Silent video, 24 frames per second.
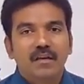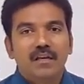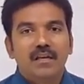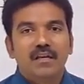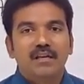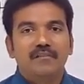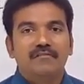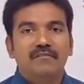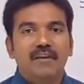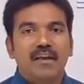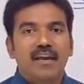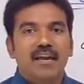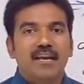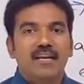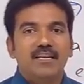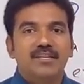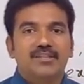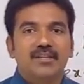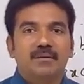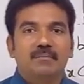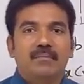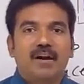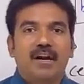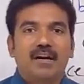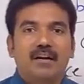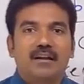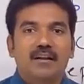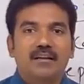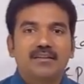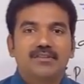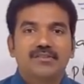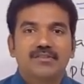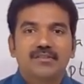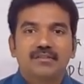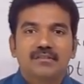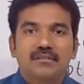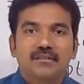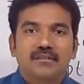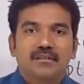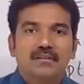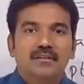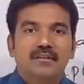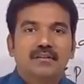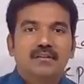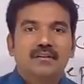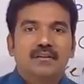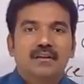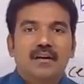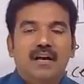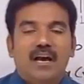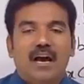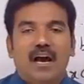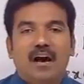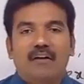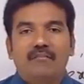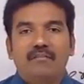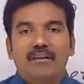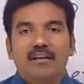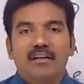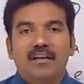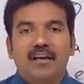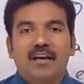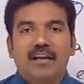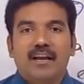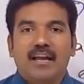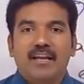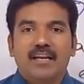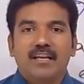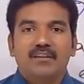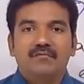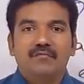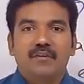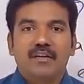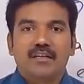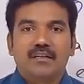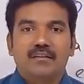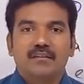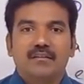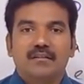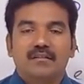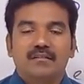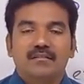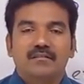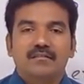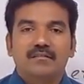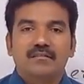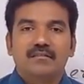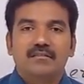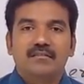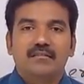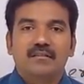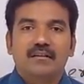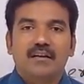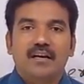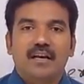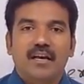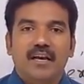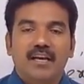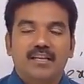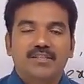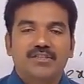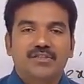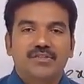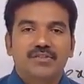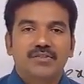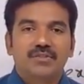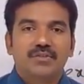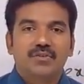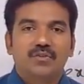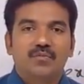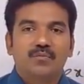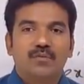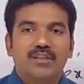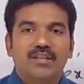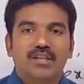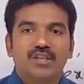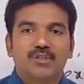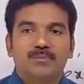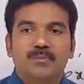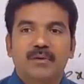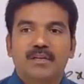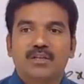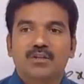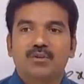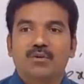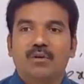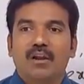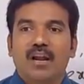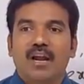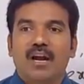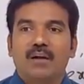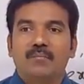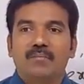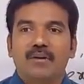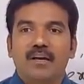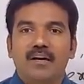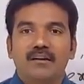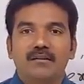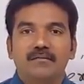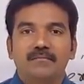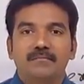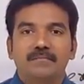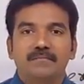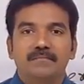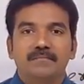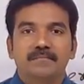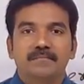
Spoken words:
if A is a matrix having an eigenvector x with respect to lambda,